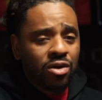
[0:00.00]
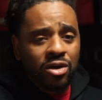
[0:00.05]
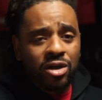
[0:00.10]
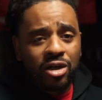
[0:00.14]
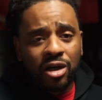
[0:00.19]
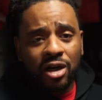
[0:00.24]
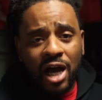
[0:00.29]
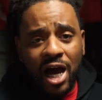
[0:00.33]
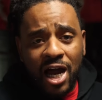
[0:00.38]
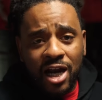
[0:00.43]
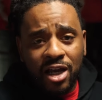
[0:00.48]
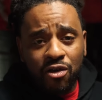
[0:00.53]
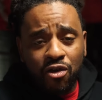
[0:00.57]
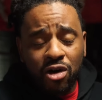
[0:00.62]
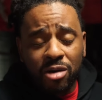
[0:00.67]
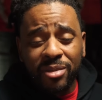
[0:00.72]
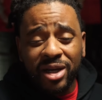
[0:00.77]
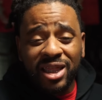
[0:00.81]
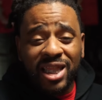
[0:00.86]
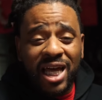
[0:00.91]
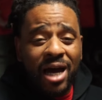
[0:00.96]
on your lawn
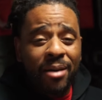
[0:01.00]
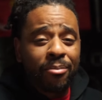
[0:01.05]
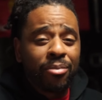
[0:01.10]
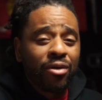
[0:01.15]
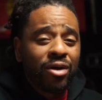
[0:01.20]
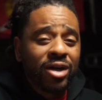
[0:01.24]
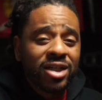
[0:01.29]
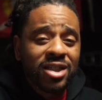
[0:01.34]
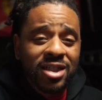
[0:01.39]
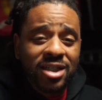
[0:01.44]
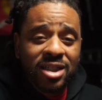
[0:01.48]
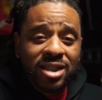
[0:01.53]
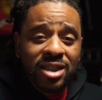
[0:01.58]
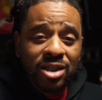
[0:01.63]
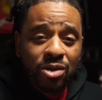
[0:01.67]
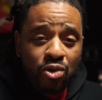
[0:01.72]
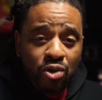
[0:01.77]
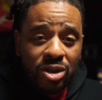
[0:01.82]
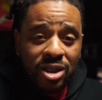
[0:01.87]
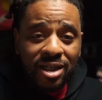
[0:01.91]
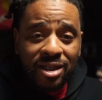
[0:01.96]
equipment, that brings us
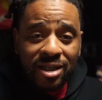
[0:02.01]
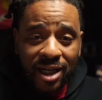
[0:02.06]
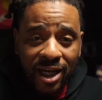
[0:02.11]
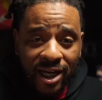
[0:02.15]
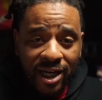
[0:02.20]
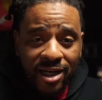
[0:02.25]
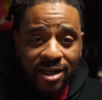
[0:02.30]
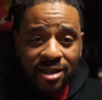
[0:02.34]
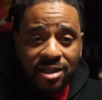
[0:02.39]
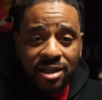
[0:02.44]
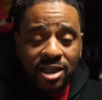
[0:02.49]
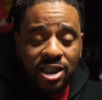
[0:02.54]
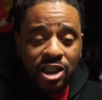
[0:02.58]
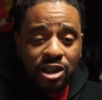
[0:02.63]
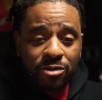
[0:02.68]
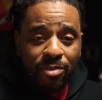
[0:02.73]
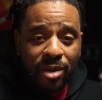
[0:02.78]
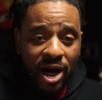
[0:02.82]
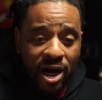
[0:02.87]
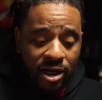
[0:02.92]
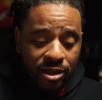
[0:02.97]
to today's
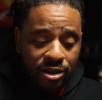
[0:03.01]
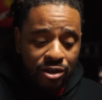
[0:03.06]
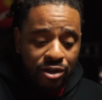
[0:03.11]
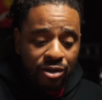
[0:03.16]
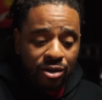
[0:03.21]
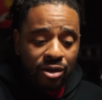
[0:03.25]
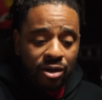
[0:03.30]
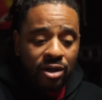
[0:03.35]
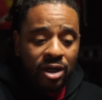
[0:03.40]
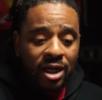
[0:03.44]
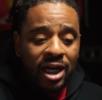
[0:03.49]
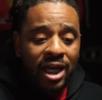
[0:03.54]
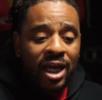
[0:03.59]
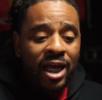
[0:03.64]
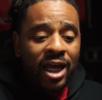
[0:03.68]
sponsor,